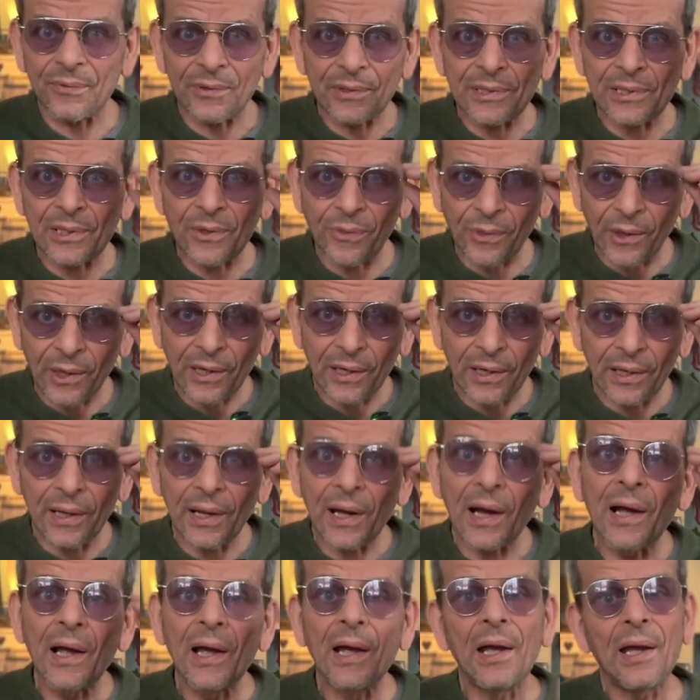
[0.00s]
it's a thick
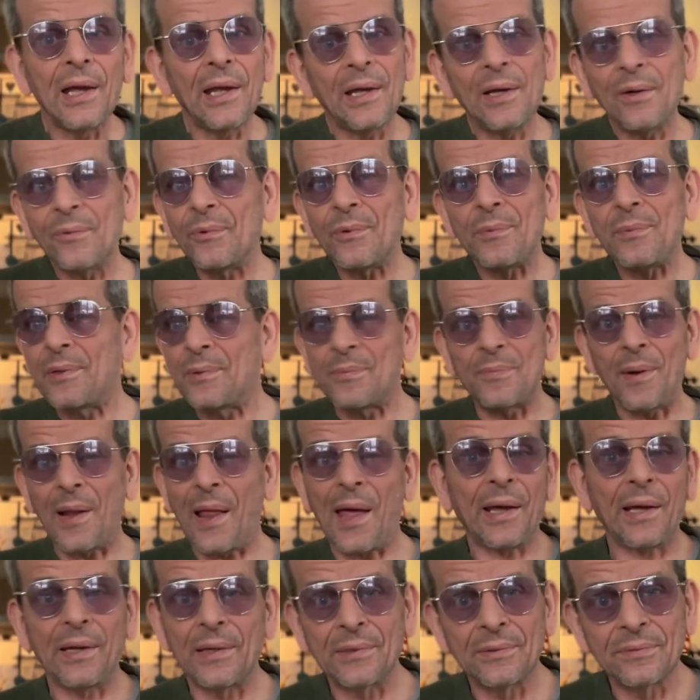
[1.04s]
layer, it will be
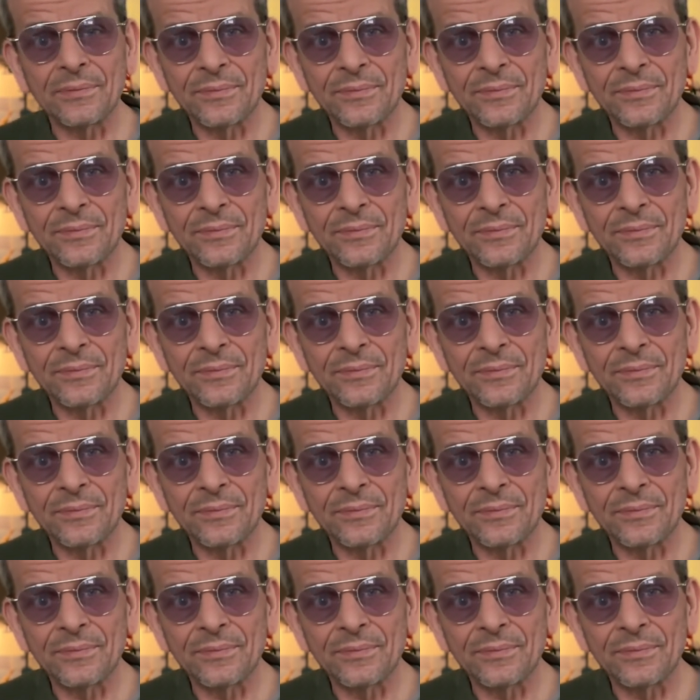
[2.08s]
black.